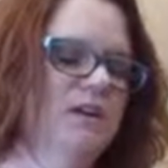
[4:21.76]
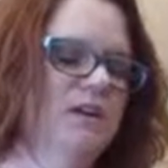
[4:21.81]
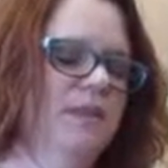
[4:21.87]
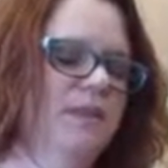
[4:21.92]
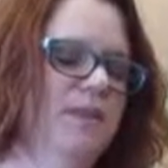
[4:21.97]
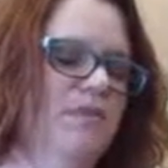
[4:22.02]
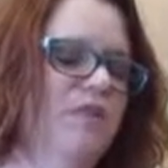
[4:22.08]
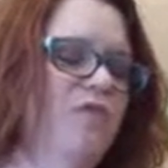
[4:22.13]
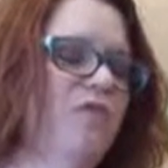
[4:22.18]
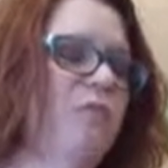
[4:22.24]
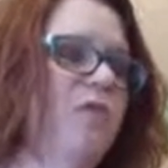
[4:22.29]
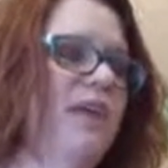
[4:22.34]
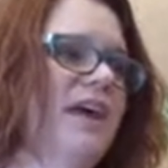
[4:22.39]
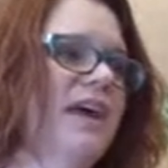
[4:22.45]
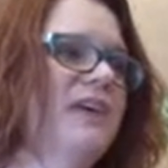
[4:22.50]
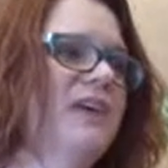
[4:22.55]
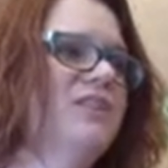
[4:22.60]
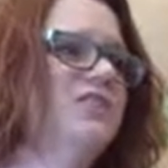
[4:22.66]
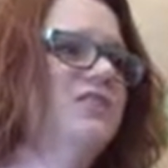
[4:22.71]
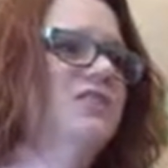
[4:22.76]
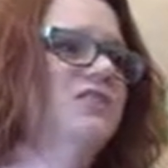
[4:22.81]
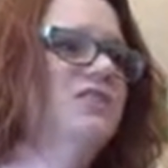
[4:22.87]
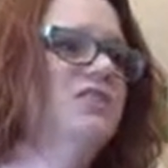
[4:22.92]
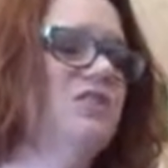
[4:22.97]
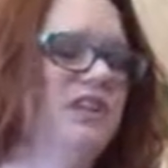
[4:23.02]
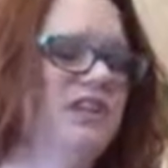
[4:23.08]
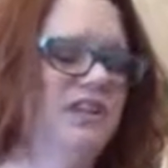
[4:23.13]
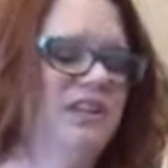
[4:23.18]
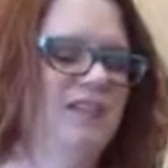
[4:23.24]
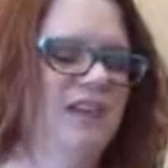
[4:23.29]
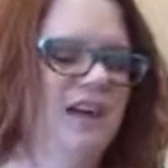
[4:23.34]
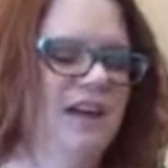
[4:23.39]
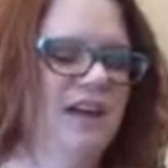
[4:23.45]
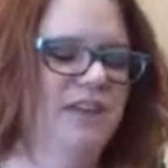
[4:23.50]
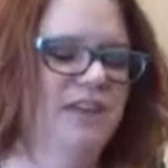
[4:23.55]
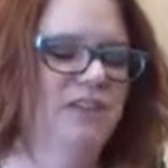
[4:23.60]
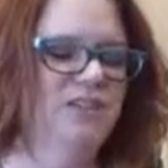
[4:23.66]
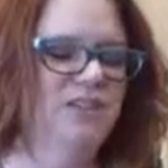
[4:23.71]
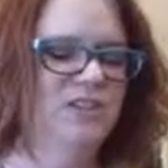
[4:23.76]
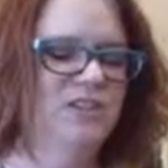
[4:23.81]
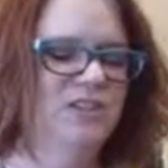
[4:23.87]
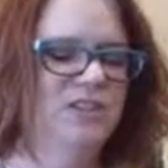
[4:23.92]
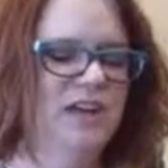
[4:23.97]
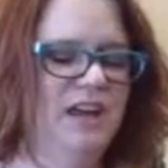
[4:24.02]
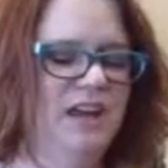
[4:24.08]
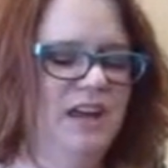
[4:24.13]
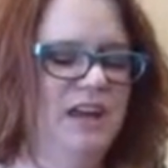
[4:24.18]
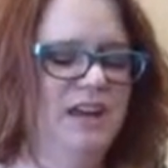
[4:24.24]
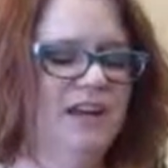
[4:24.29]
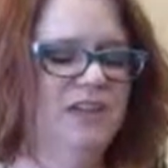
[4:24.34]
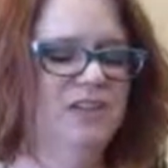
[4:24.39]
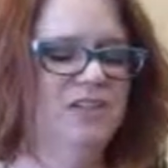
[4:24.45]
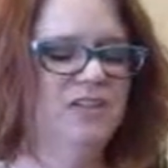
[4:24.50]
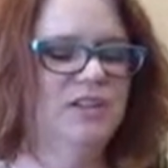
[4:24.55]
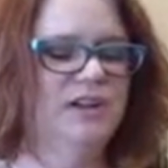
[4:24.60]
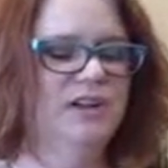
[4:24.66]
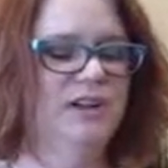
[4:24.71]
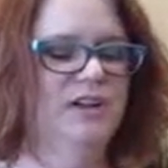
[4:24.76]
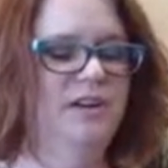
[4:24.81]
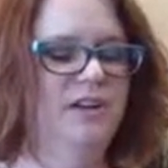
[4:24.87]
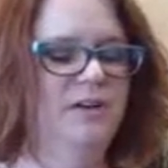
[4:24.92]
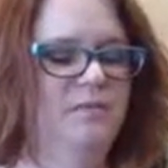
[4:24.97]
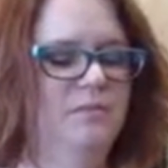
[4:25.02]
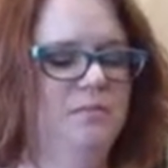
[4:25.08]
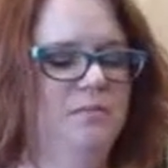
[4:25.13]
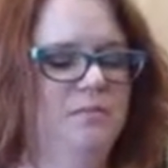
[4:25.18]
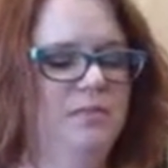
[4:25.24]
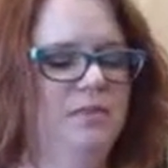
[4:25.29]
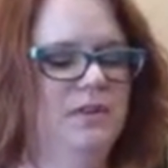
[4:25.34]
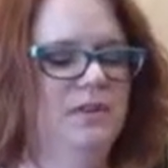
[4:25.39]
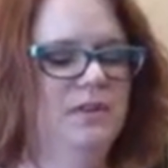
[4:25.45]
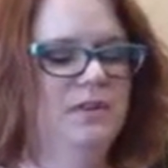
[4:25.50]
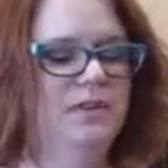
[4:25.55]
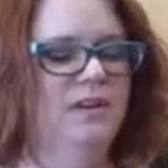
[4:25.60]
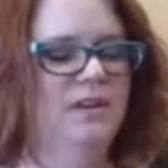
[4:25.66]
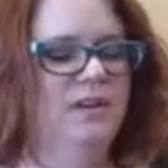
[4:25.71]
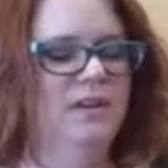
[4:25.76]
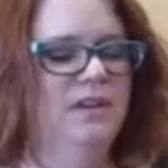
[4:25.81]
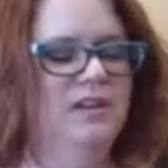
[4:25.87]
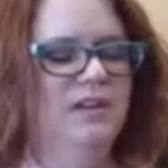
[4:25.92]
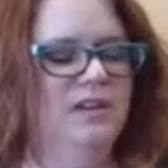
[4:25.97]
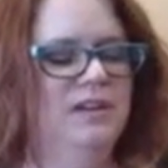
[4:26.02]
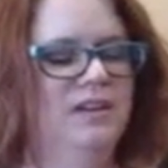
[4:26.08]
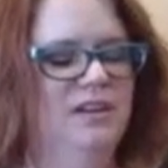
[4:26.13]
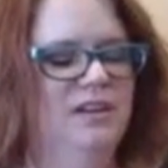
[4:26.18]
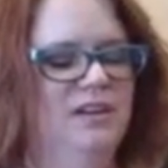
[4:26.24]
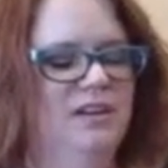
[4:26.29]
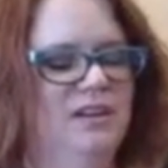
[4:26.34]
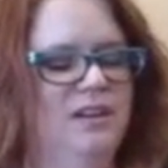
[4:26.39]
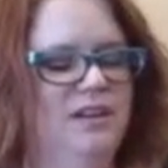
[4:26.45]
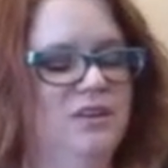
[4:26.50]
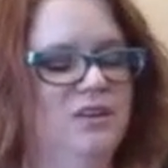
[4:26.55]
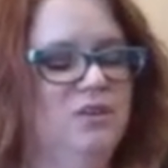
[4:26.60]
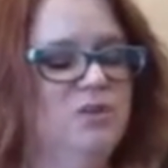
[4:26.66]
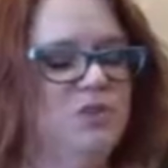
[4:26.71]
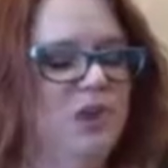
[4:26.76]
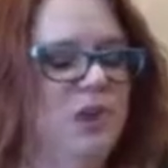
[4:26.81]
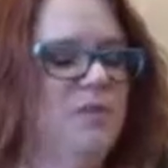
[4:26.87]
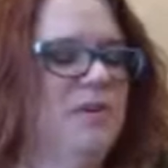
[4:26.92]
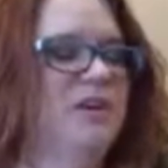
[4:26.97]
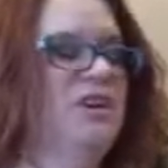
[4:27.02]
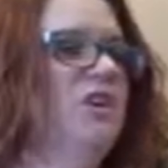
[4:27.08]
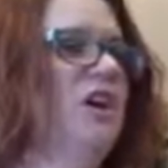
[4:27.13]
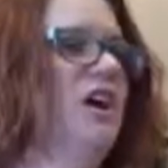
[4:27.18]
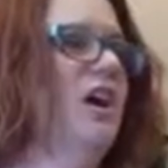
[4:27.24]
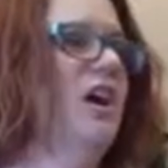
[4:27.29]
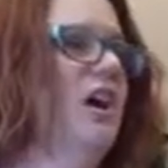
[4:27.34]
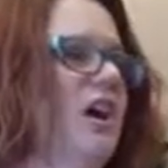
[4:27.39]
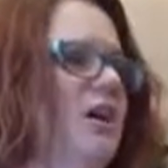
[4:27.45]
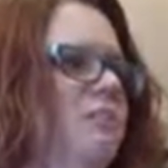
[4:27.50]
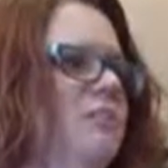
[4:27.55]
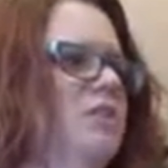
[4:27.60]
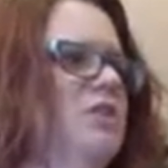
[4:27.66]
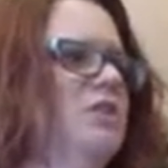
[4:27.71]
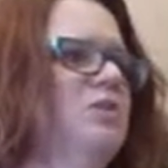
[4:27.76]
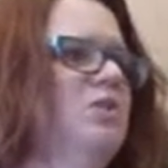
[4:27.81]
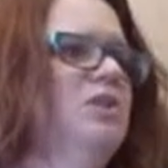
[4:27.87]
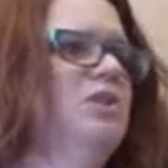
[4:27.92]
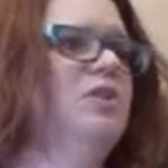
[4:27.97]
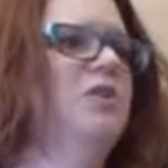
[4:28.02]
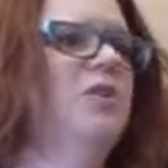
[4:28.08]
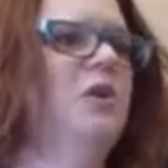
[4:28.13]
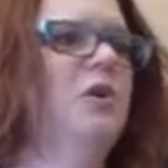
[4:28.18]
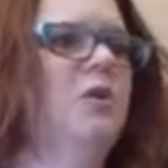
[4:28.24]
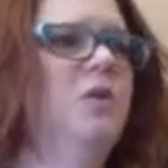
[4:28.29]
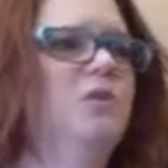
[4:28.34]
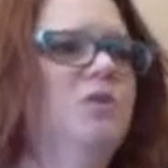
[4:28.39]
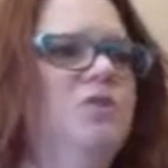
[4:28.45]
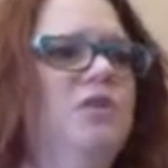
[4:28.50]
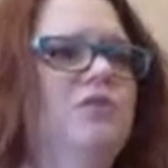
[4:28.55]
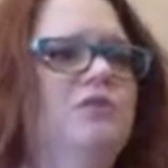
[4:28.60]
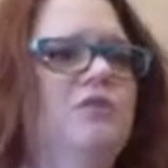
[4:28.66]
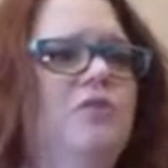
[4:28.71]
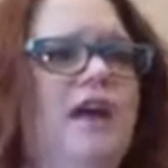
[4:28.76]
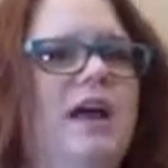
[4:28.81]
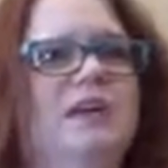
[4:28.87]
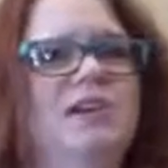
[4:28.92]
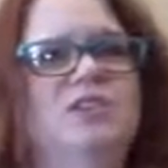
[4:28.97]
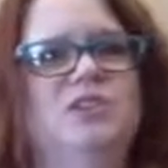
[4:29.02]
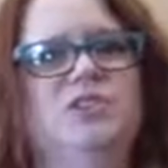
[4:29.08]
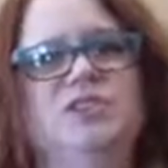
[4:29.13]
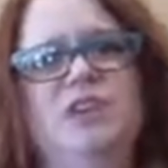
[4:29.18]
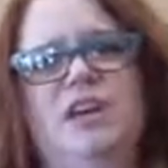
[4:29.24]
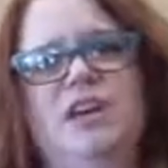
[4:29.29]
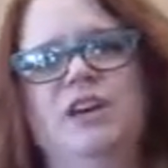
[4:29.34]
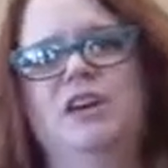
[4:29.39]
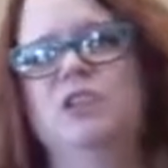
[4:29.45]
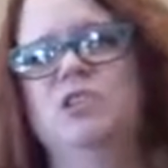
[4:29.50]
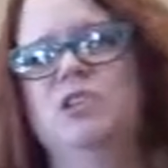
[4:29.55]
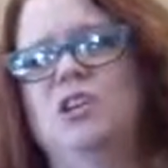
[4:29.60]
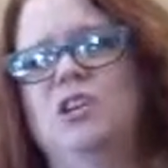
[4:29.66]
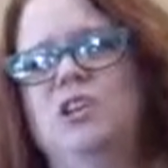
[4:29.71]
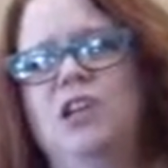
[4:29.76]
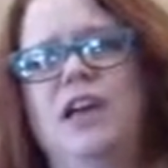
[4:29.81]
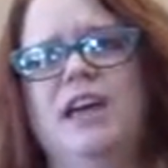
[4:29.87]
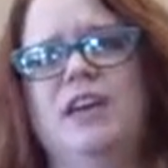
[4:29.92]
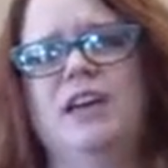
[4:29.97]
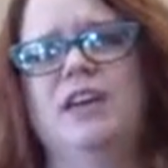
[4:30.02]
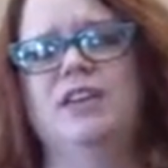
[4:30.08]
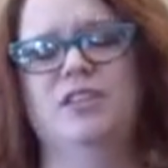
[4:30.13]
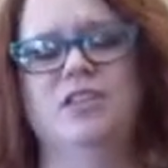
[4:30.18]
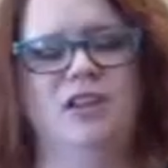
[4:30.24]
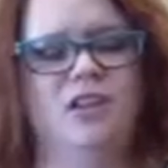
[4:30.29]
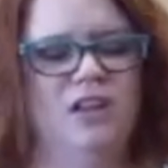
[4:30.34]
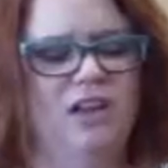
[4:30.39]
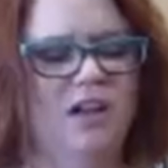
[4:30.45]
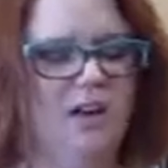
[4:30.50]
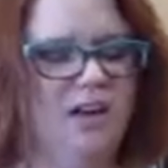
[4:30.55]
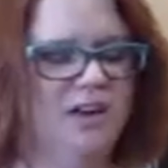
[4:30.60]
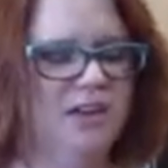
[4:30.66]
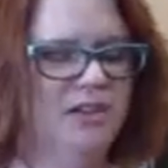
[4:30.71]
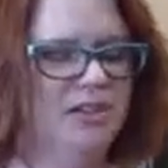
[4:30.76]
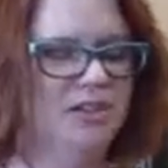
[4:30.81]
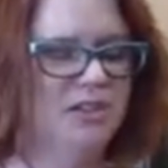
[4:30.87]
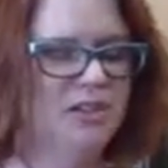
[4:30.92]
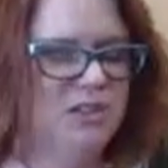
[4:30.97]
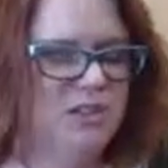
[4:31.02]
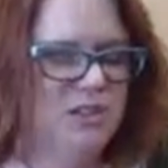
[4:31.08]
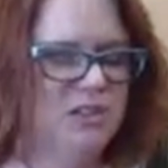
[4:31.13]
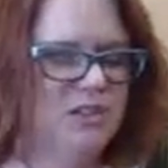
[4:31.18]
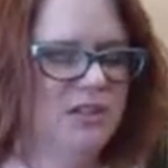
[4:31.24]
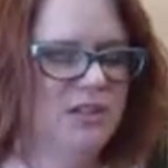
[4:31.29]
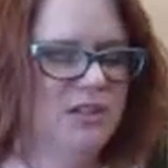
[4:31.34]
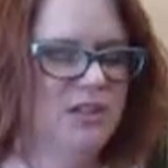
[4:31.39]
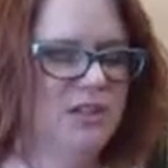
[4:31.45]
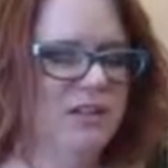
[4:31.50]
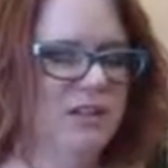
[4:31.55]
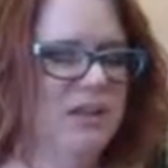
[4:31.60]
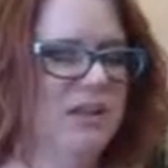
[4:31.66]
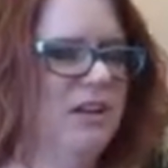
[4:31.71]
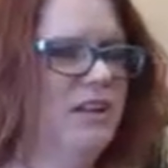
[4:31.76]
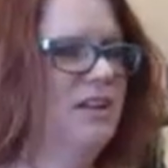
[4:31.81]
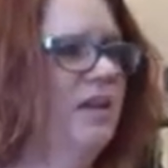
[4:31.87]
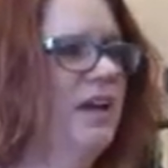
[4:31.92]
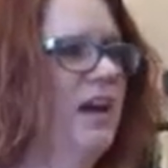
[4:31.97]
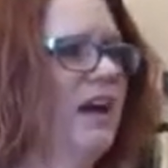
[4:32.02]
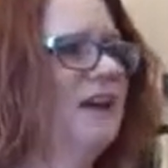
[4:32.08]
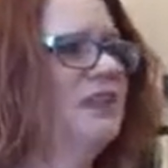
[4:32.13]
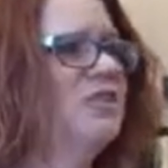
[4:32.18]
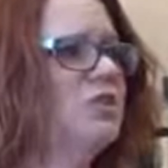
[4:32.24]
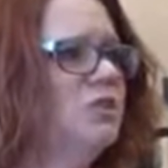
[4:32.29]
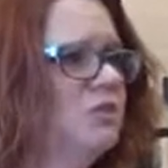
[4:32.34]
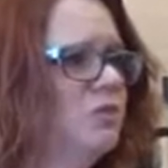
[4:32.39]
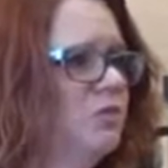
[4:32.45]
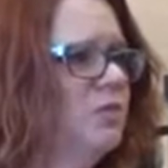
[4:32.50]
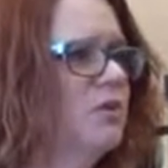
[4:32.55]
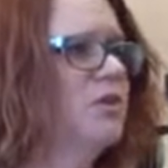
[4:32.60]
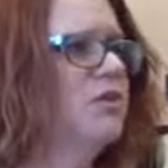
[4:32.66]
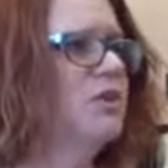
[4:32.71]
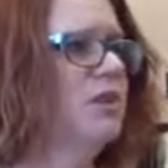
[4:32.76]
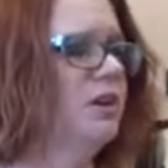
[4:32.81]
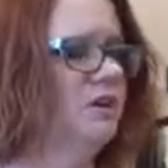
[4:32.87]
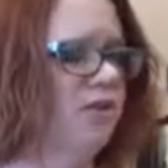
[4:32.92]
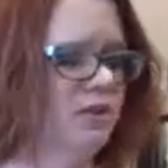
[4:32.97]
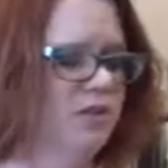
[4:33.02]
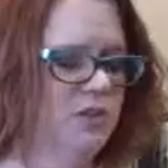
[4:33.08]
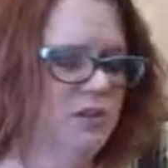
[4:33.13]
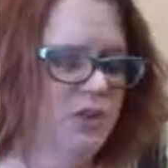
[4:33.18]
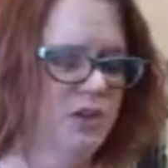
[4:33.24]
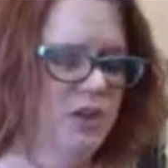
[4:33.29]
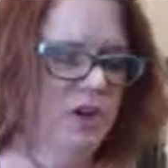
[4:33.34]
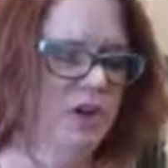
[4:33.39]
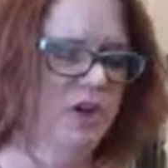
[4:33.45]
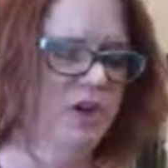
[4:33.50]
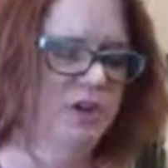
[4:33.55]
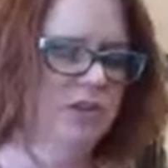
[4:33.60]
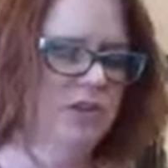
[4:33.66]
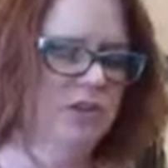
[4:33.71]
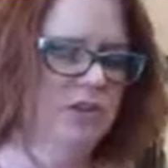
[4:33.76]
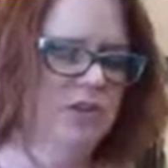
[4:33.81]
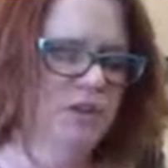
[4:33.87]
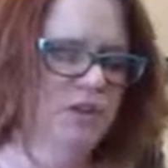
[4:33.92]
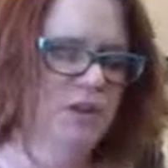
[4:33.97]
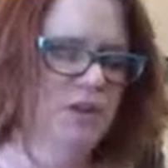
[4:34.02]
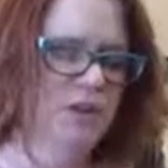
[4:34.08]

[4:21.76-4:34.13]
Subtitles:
They wove blankets of city lights and haze, I hum. And you tell me time must be a coat of ragged scales clanging in the clocks, and that's what scared the stars.